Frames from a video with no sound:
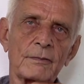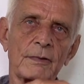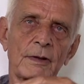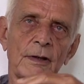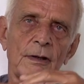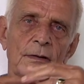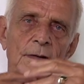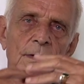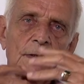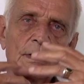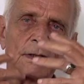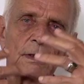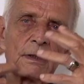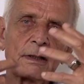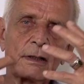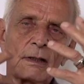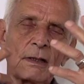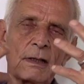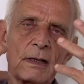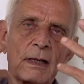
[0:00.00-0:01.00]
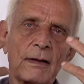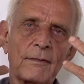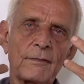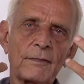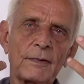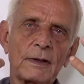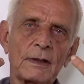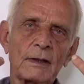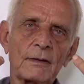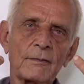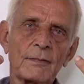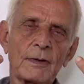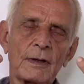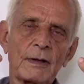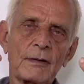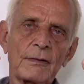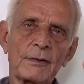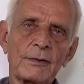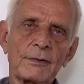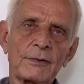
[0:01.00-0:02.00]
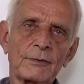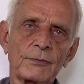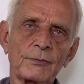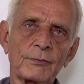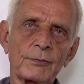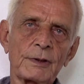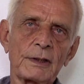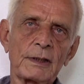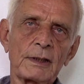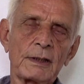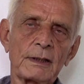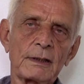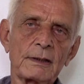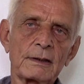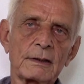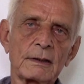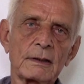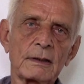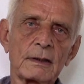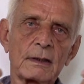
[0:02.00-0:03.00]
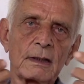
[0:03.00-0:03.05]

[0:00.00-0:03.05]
very loving, very sweet,